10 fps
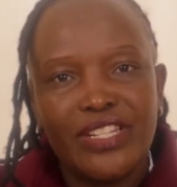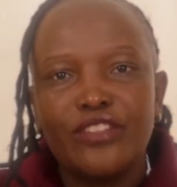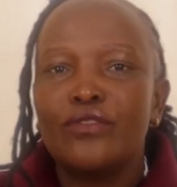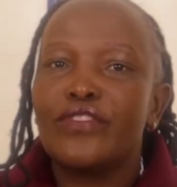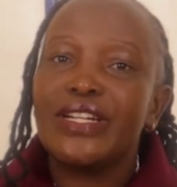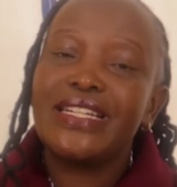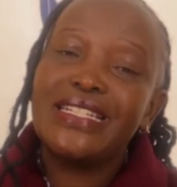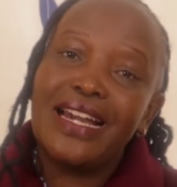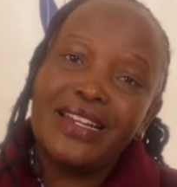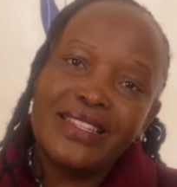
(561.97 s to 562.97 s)
you've already
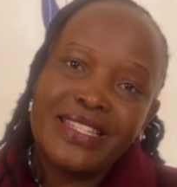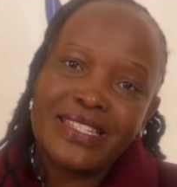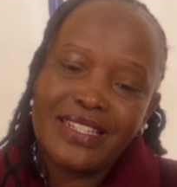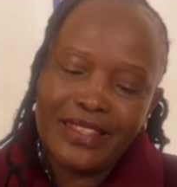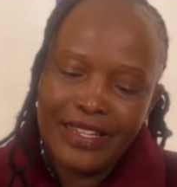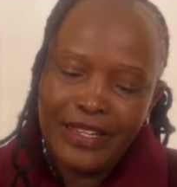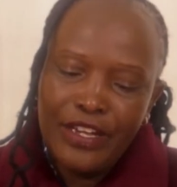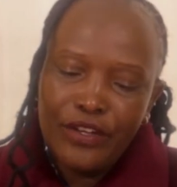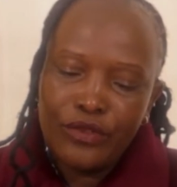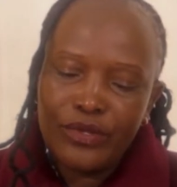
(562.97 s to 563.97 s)
done
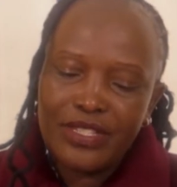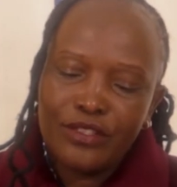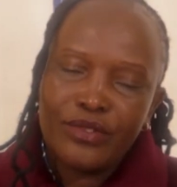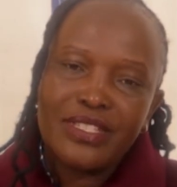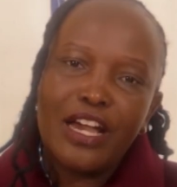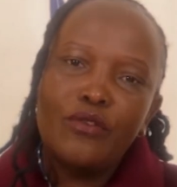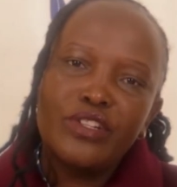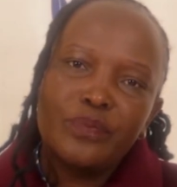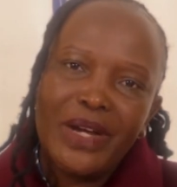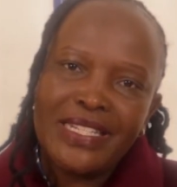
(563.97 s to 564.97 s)
those
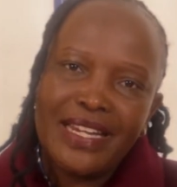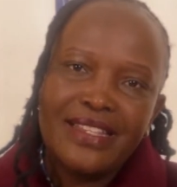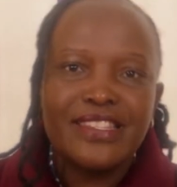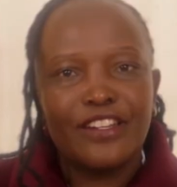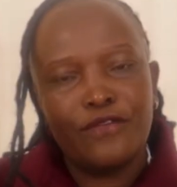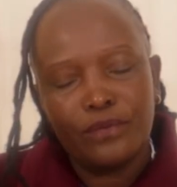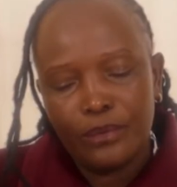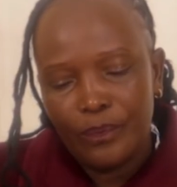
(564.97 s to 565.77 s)
sound patterns in